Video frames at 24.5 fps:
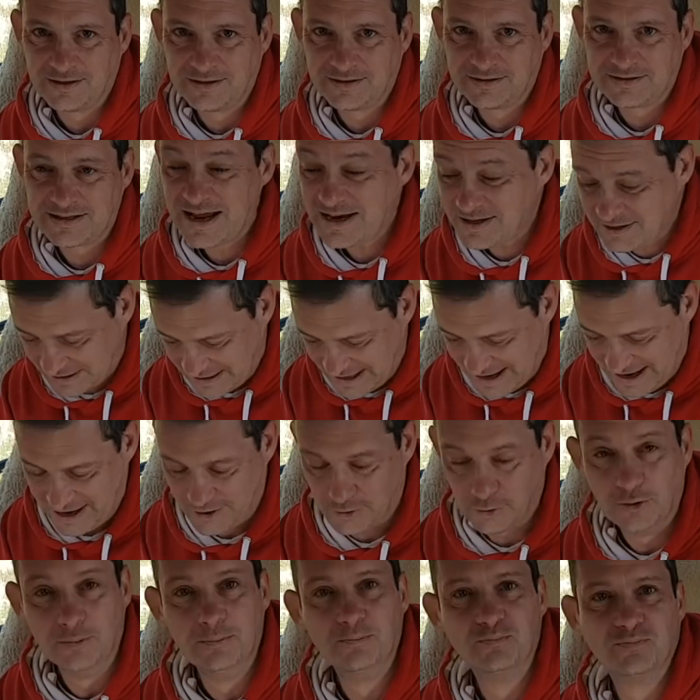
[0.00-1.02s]
Dead
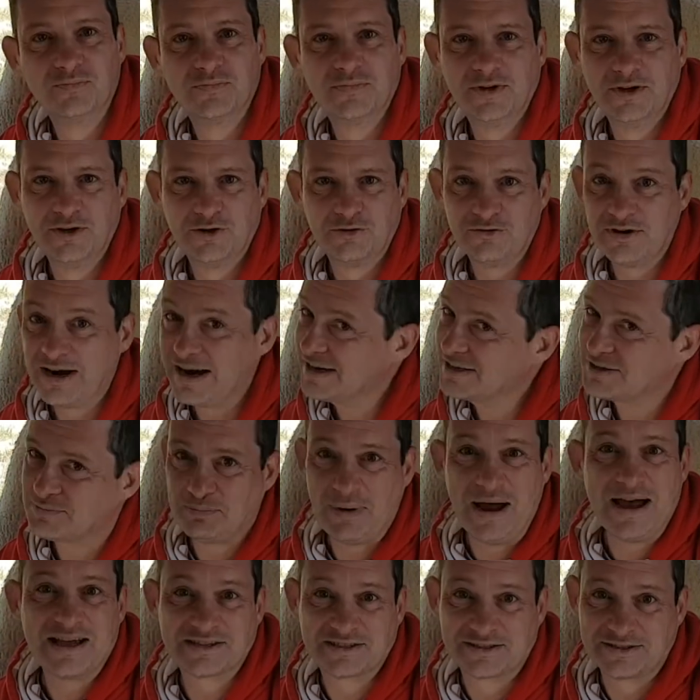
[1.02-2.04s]
cow rice
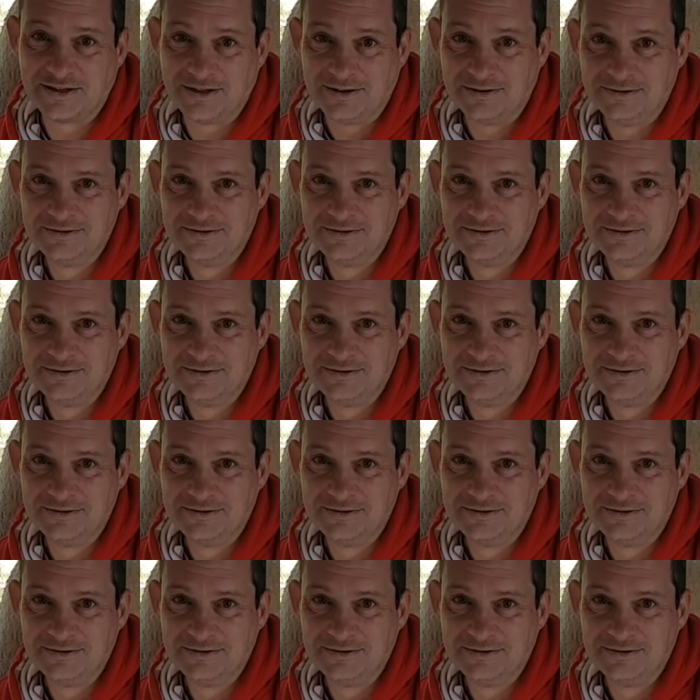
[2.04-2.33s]
pasta.